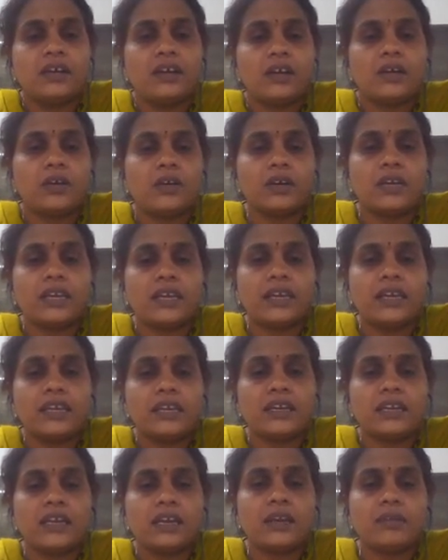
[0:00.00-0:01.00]
Okay,
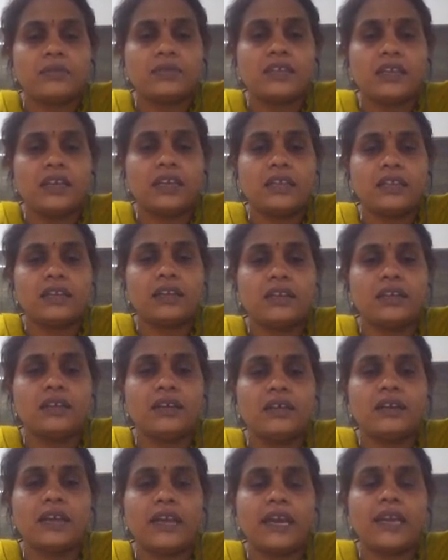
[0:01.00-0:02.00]
here I am saying that
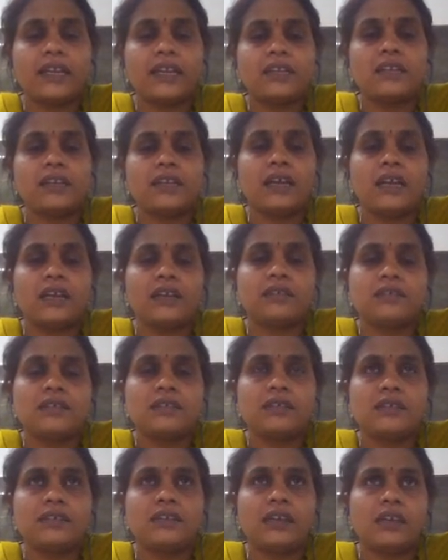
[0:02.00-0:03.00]
character
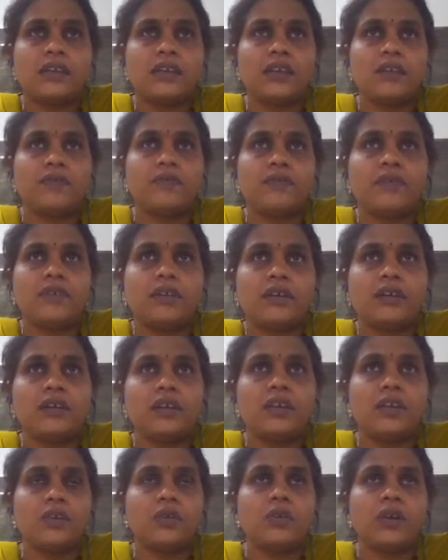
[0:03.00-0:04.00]
constants can, if
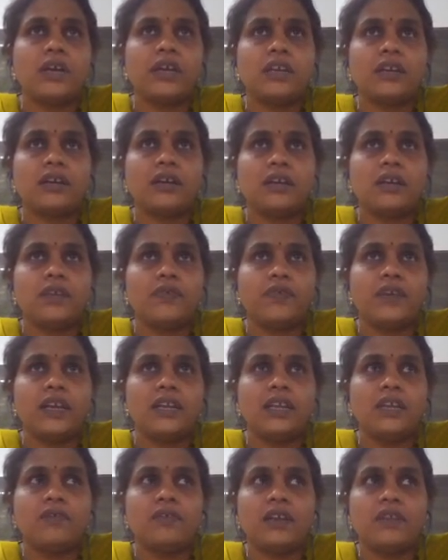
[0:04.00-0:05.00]
you are
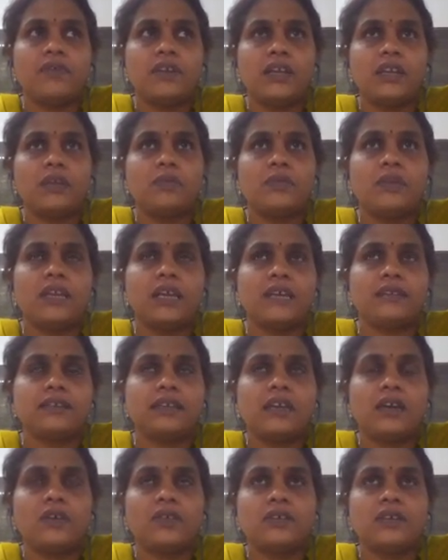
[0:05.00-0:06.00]
defining one variable as a
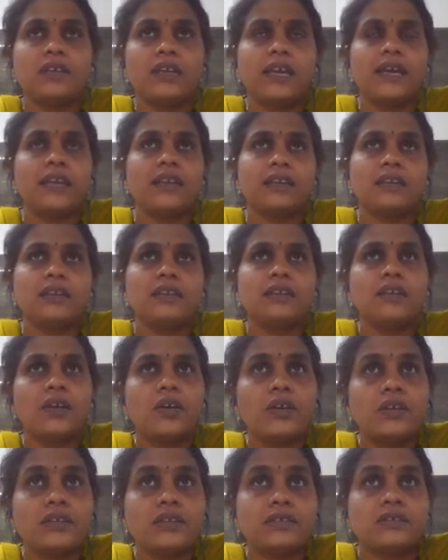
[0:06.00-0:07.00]
character
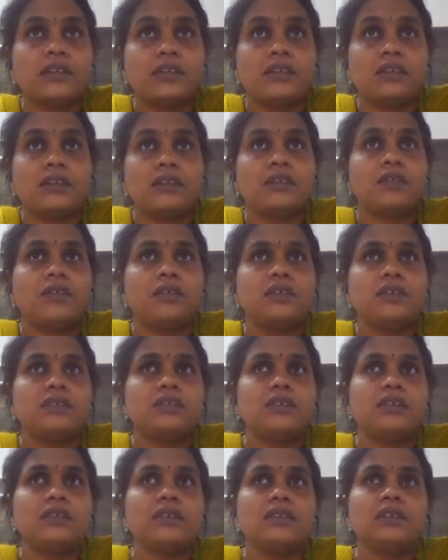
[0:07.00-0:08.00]
constant,
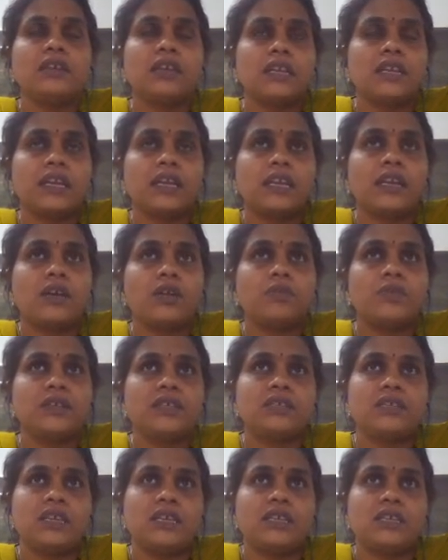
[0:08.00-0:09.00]
it cannot be
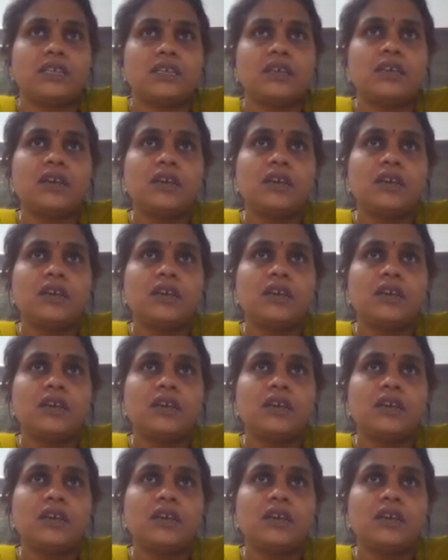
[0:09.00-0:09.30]
changed.